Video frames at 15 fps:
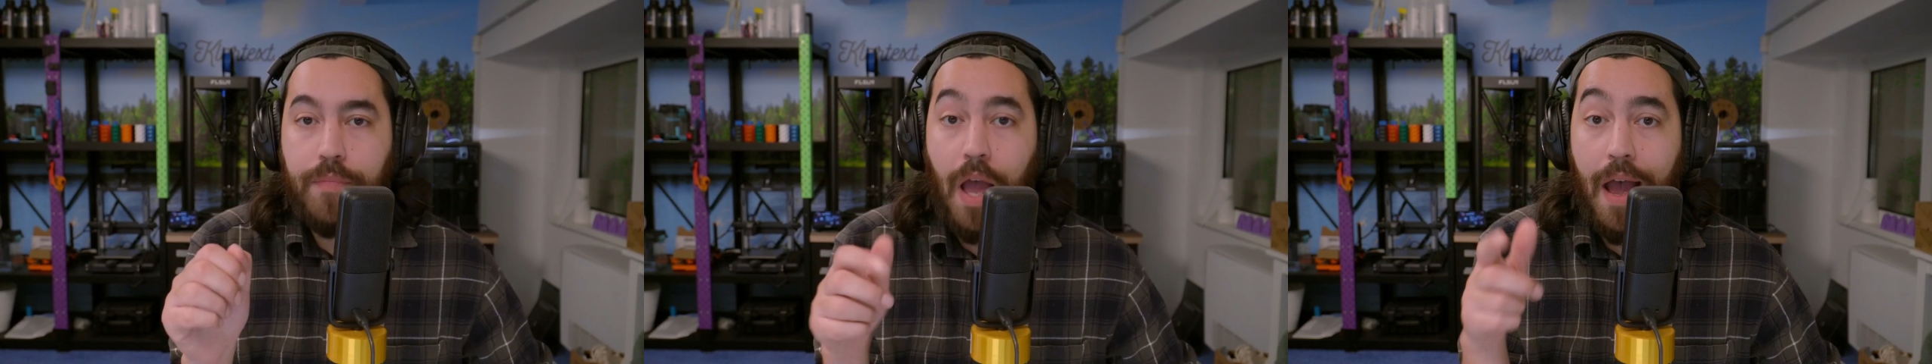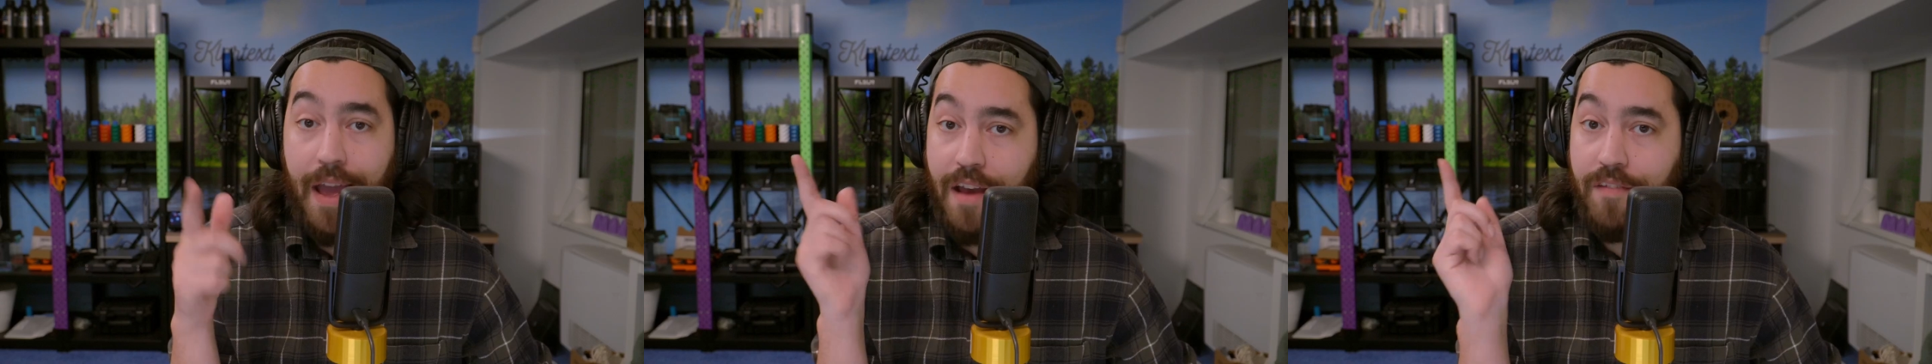
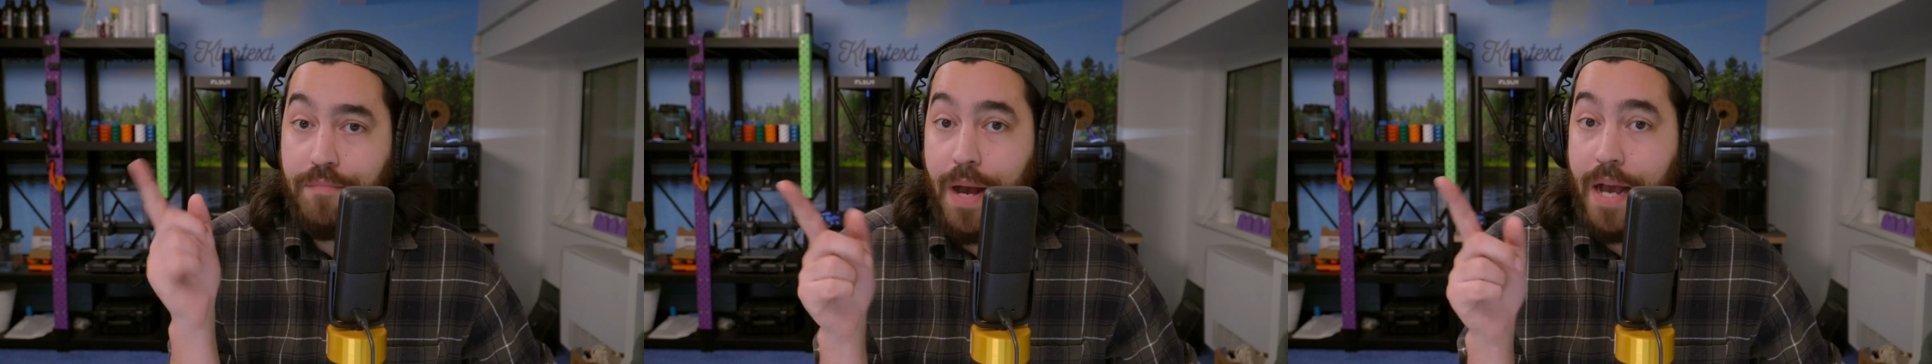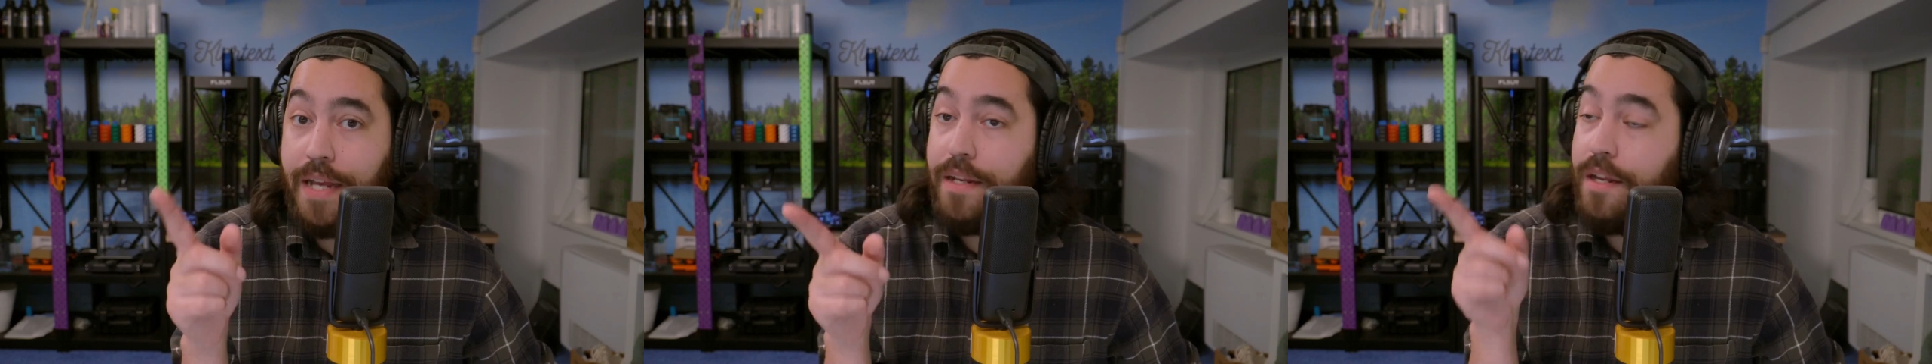I have
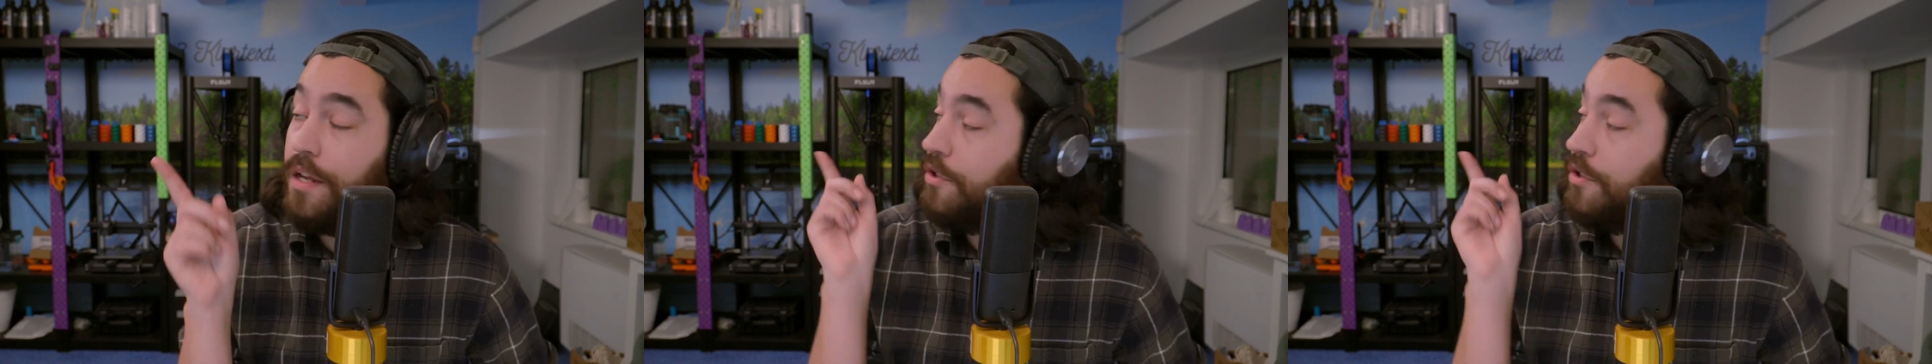mine